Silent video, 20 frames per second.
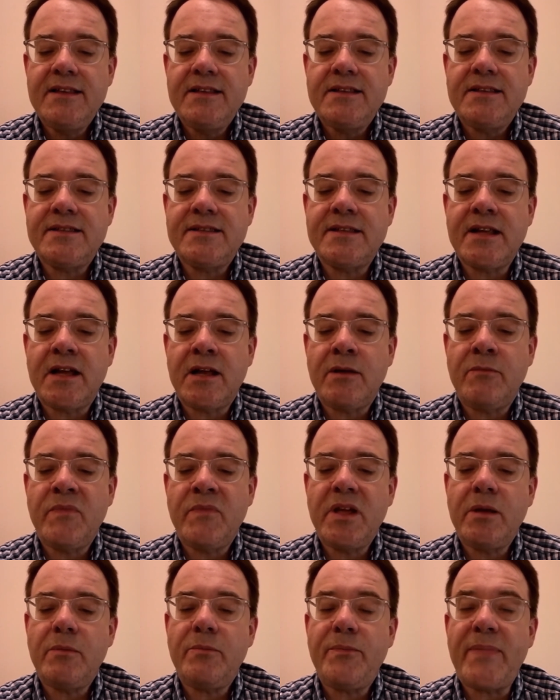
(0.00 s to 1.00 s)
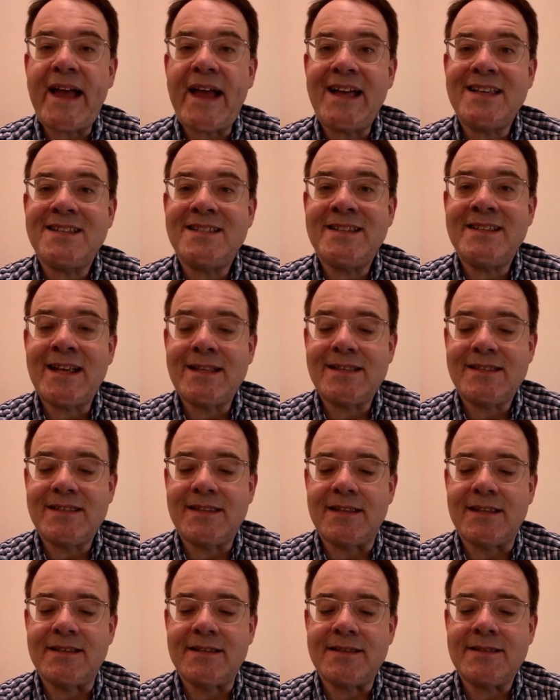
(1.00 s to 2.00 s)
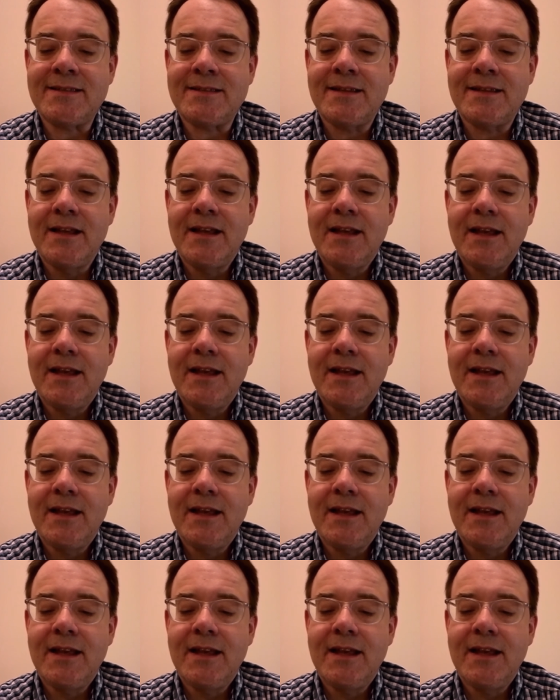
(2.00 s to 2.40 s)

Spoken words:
some past tenses